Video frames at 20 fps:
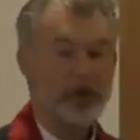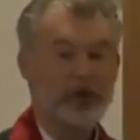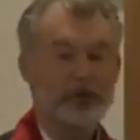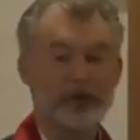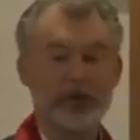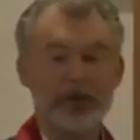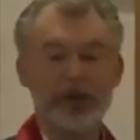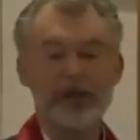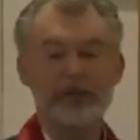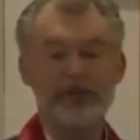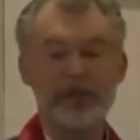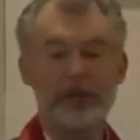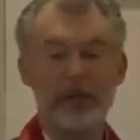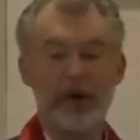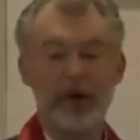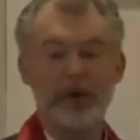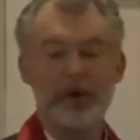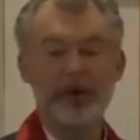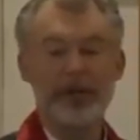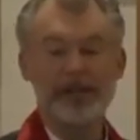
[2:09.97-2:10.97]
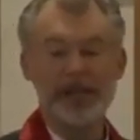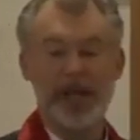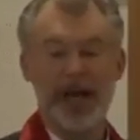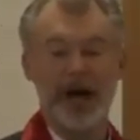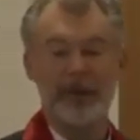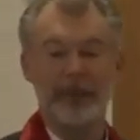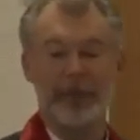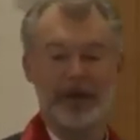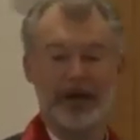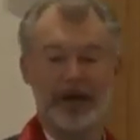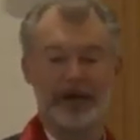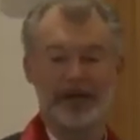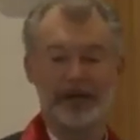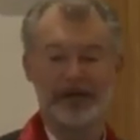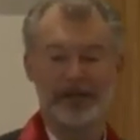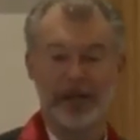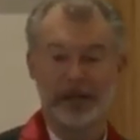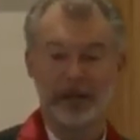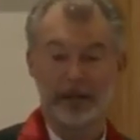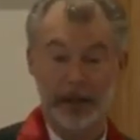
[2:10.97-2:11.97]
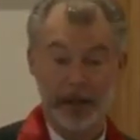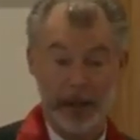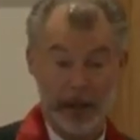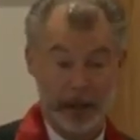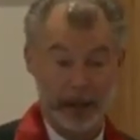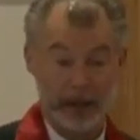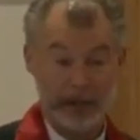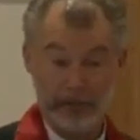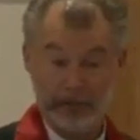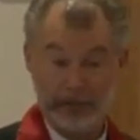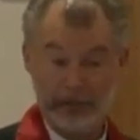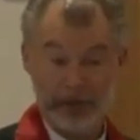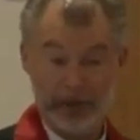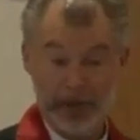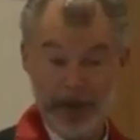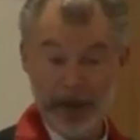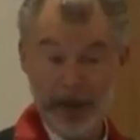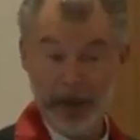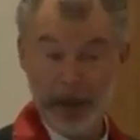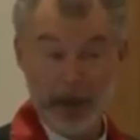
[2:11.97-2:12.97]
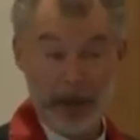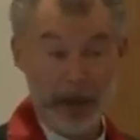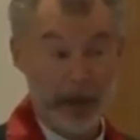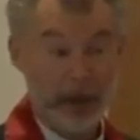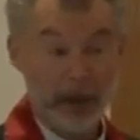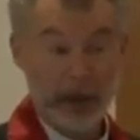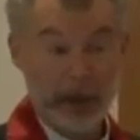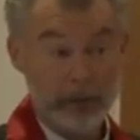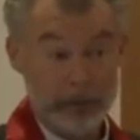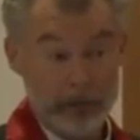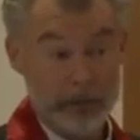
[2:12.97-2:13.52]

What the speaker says: 3 of them always happen on a Sunday, and they are